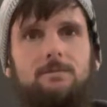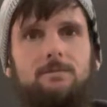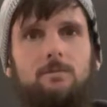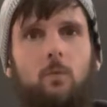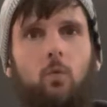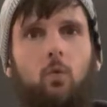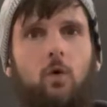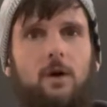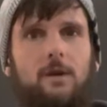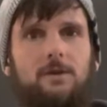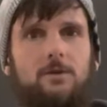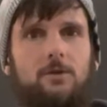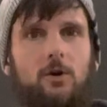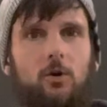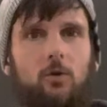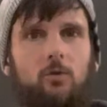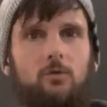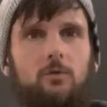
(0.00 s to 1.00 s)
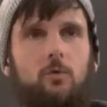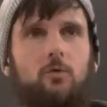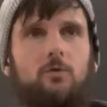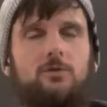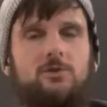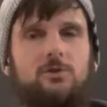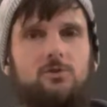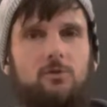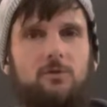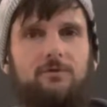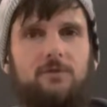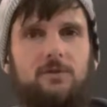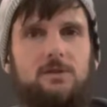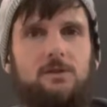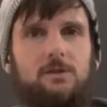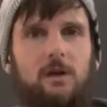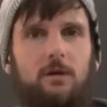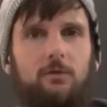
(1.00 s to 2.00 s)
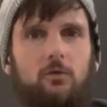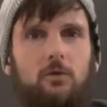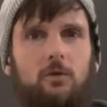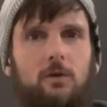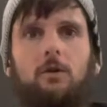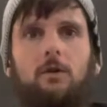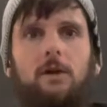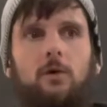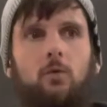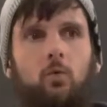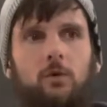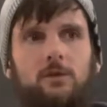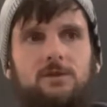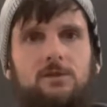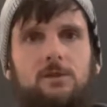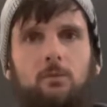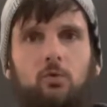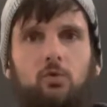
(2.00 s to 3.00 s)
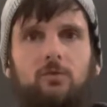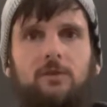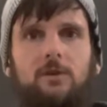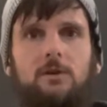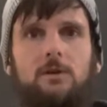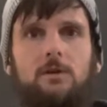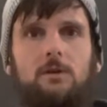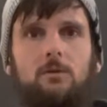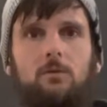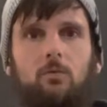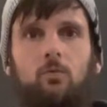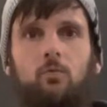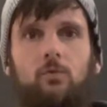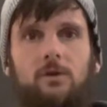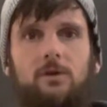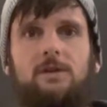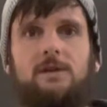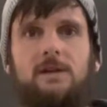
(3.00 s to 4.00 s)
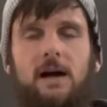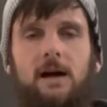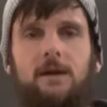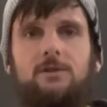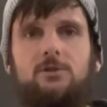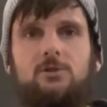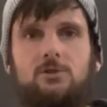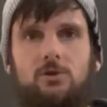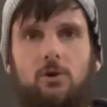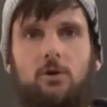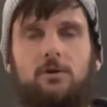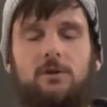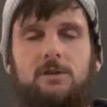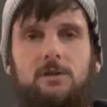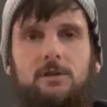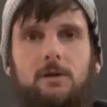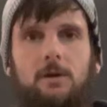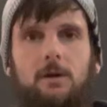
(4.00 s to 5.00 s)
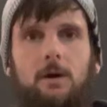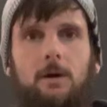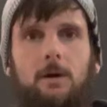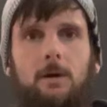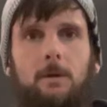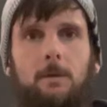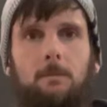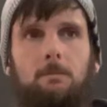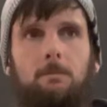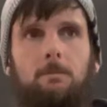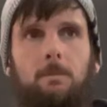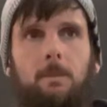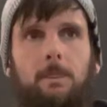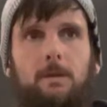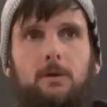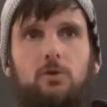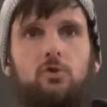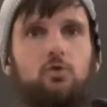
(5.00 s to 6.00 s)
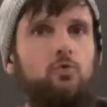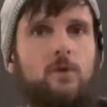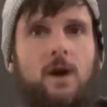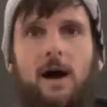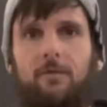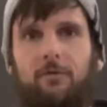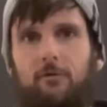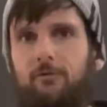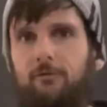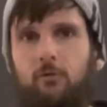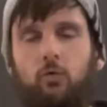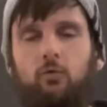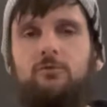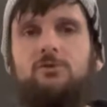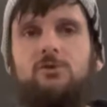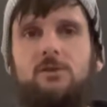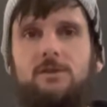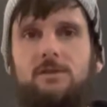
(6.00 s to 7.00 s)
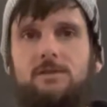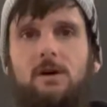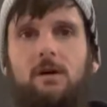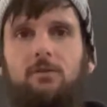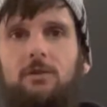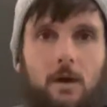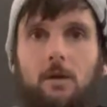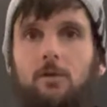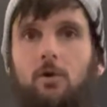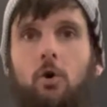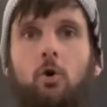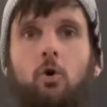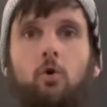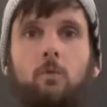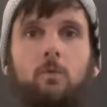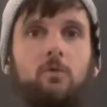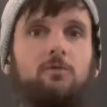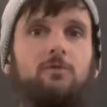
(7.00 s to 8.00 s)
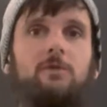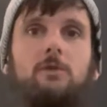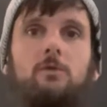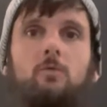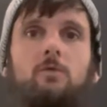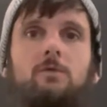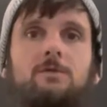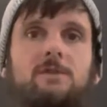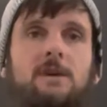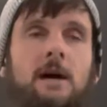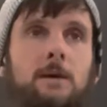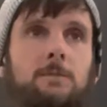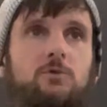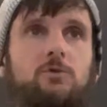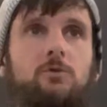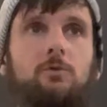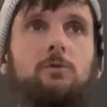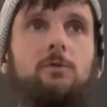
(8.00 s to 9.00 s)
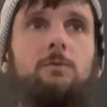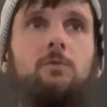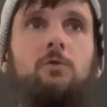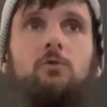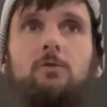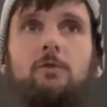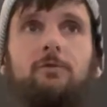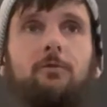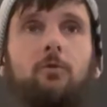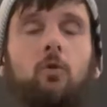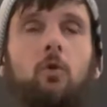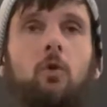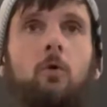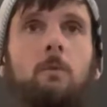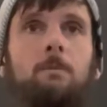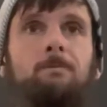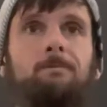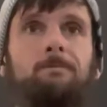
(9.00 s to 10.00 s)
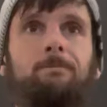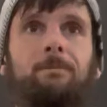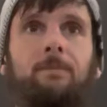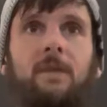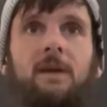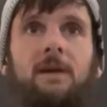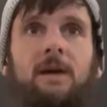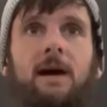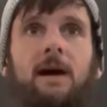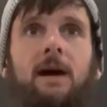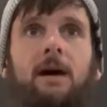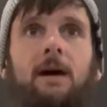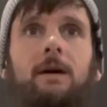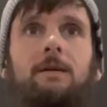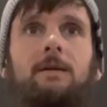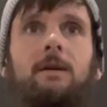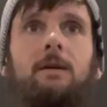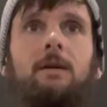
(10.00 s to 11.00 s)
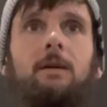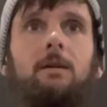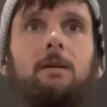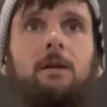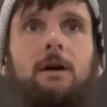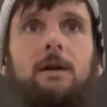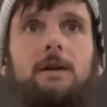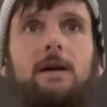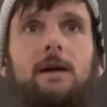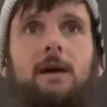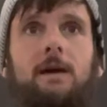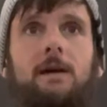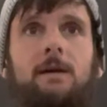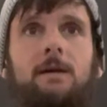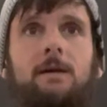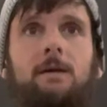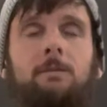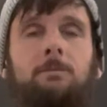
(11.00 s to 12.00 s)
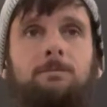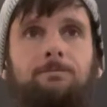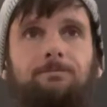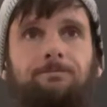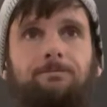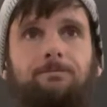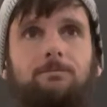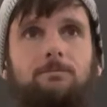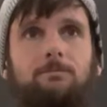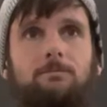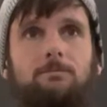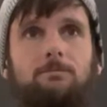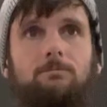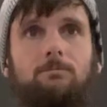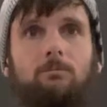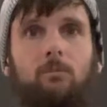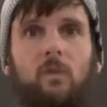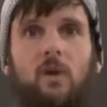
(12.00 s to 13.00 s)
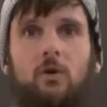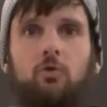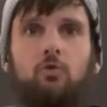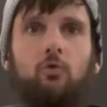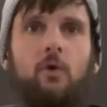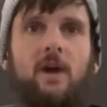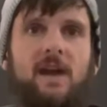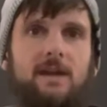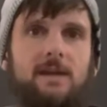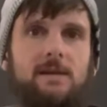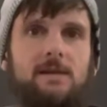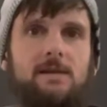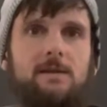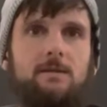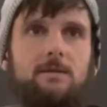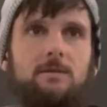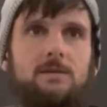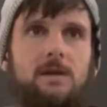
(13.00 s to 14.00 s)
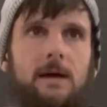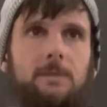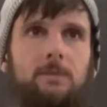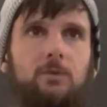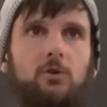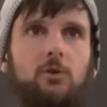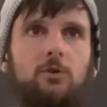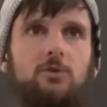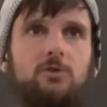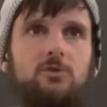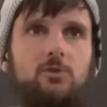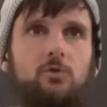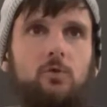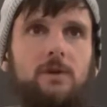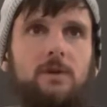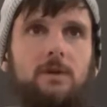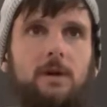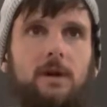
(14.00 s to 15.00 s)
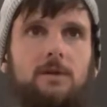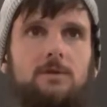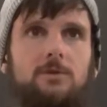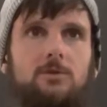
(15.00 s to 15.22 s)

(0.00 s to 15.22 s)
one note or surface level. Like once the movie really got started, you got the full gist of it. The whole movie was absolutely beautiful. It had like a grainy type look to it at